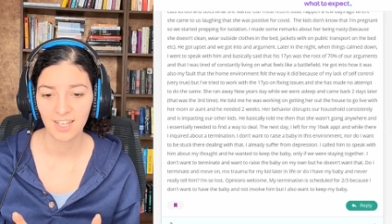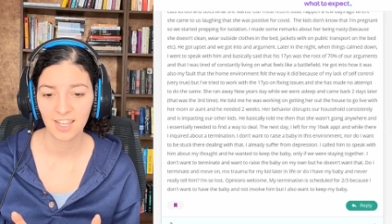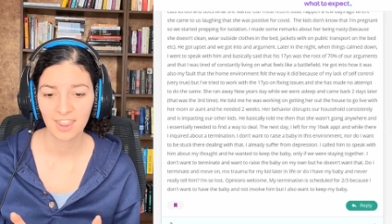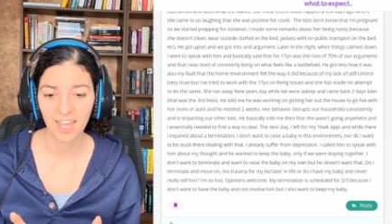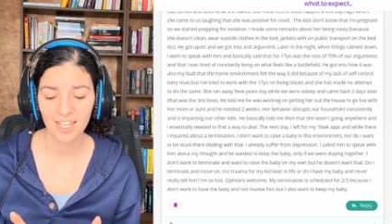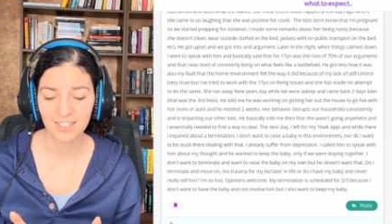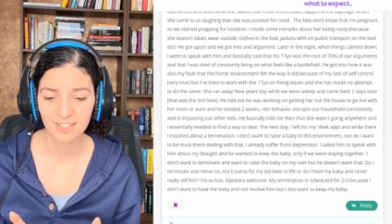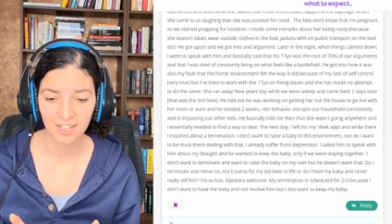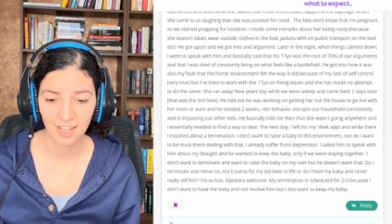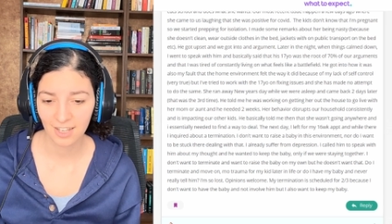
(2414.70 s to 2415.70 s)
that
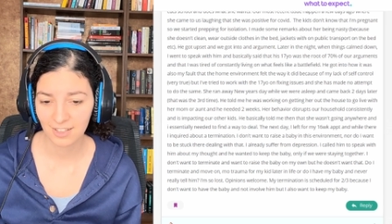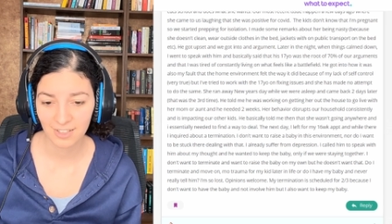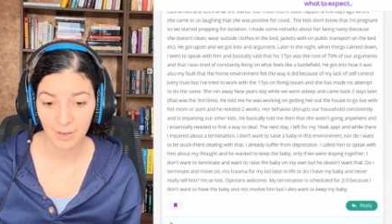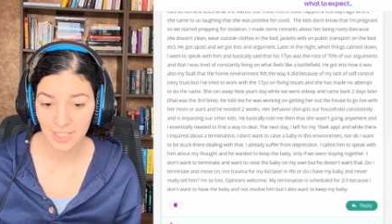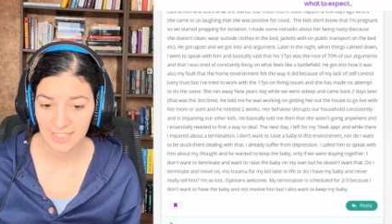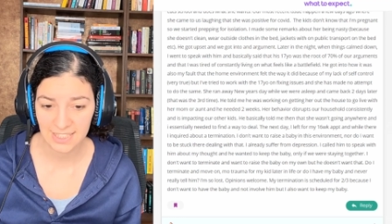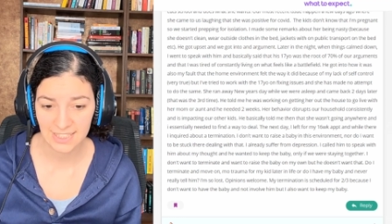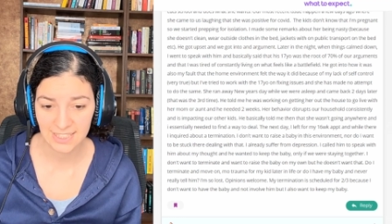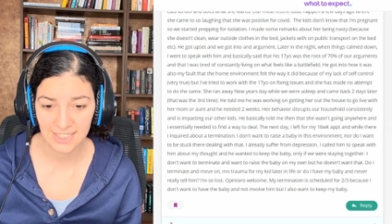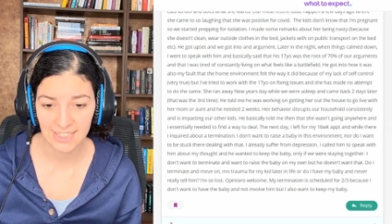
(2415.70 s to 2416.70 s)
now
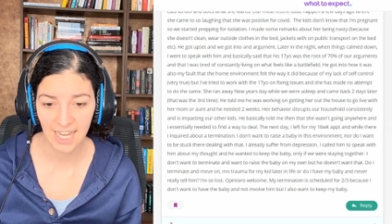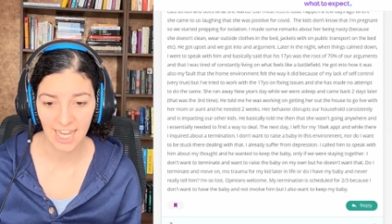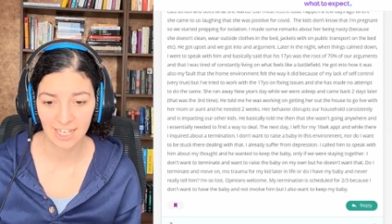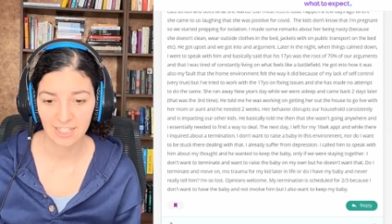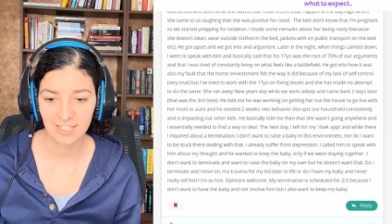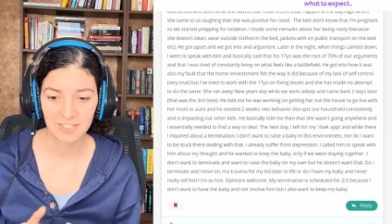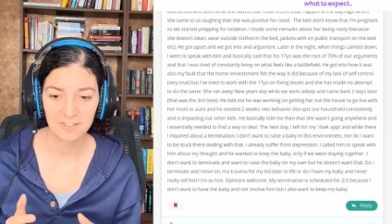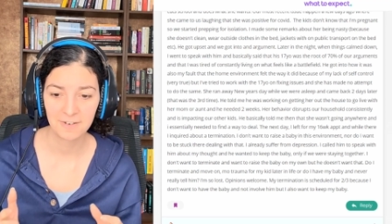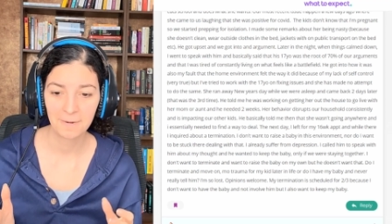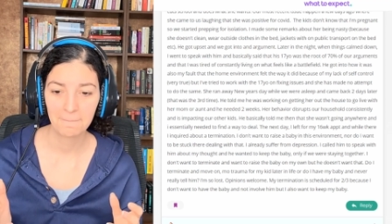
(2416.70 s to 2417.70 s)
exists. And
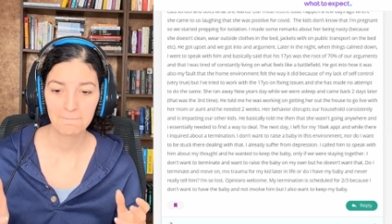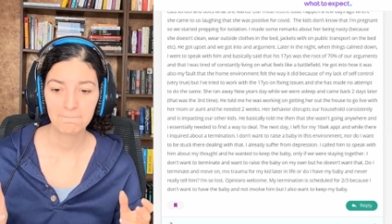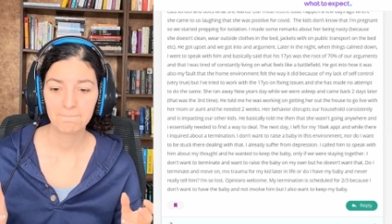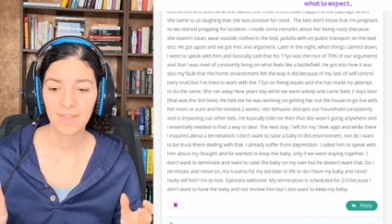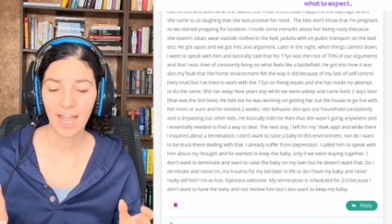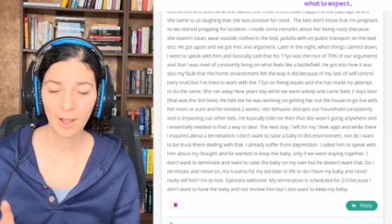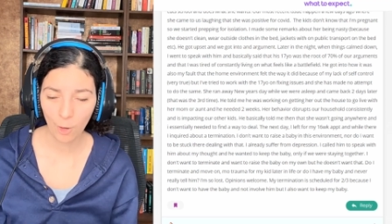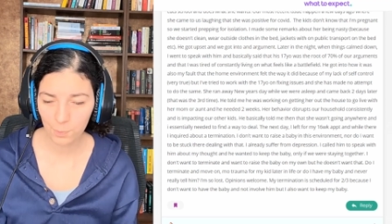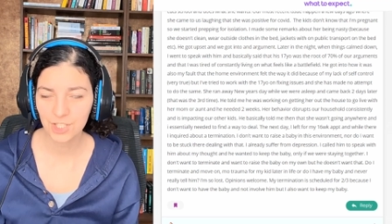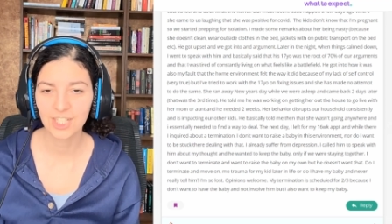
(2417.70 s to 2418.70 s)
I
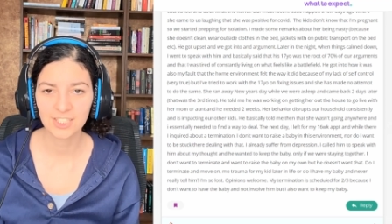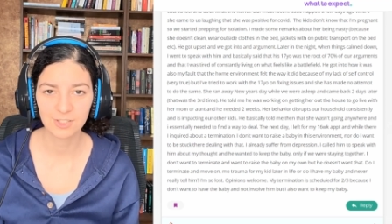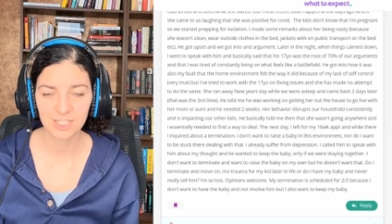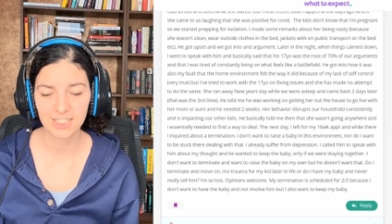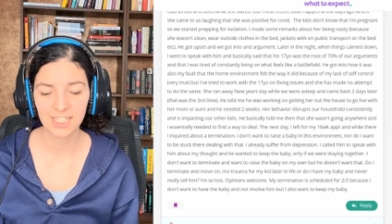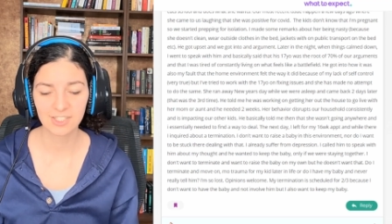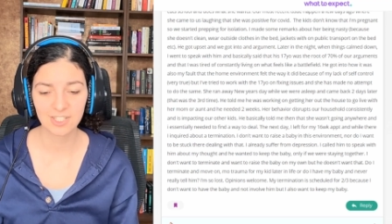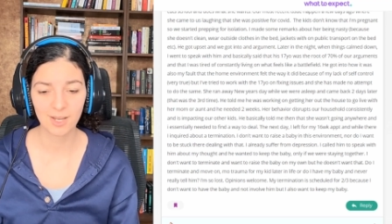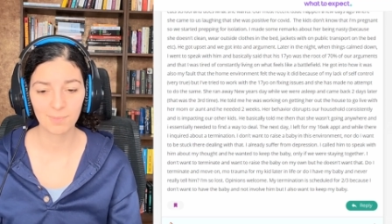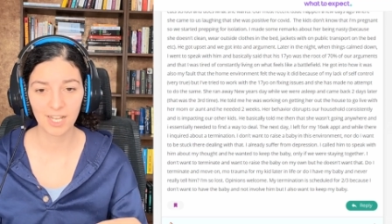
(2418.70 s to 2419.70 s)
hope she does not decide to
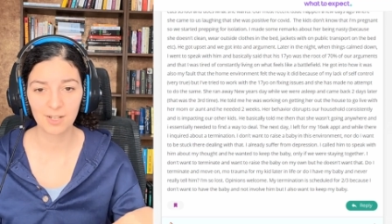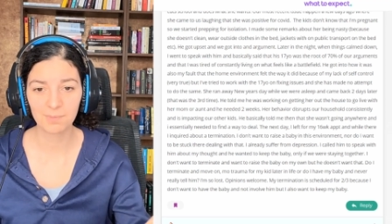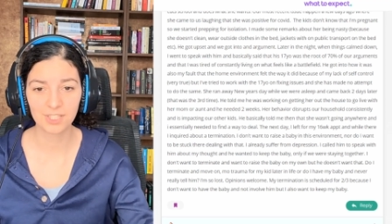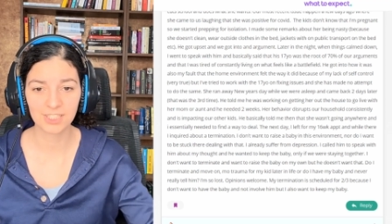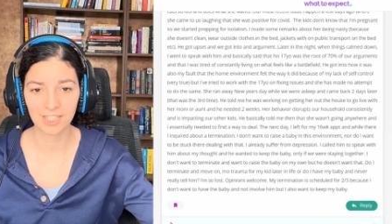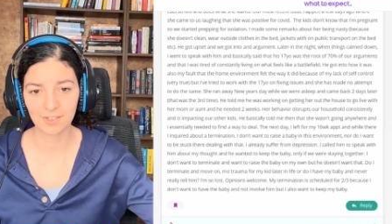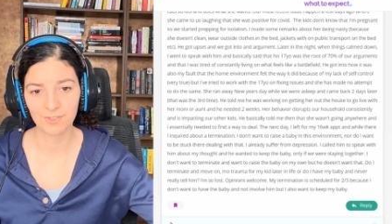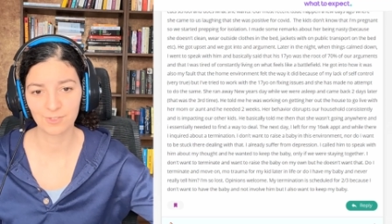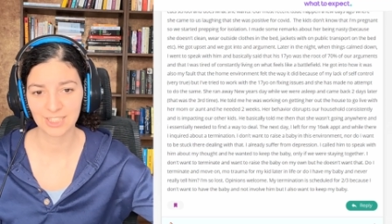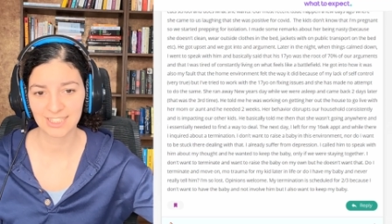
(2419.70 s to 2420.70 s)
terminate, because none of
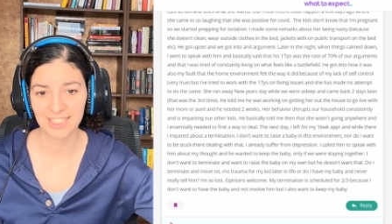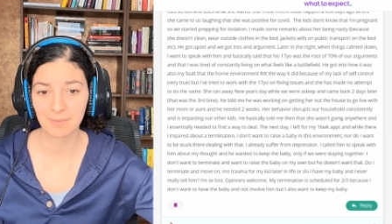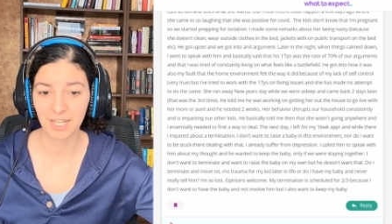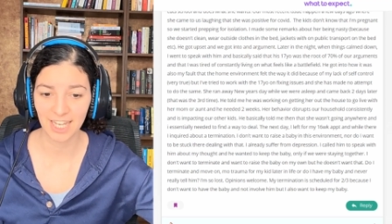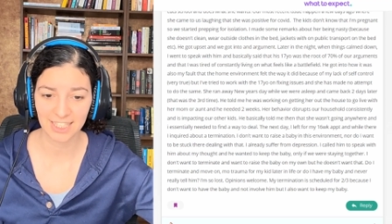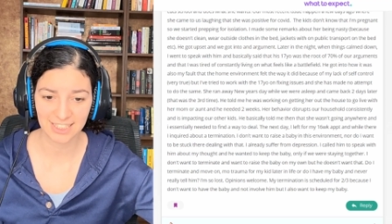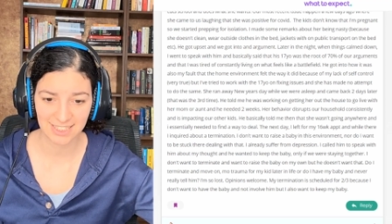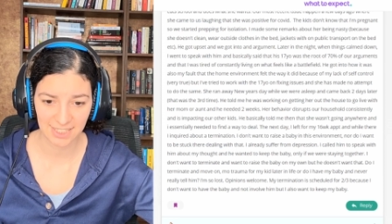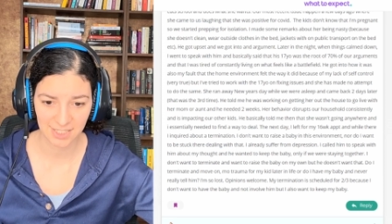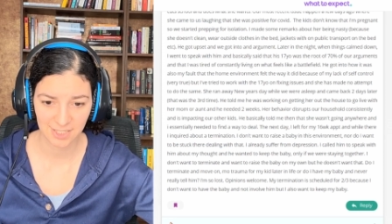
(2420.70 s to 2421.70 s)
the reasons here make any
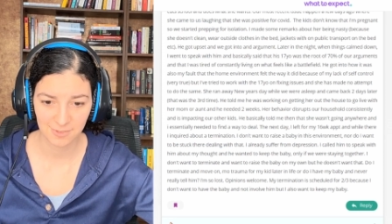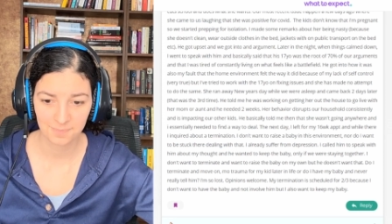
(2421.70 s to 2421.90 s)
sense.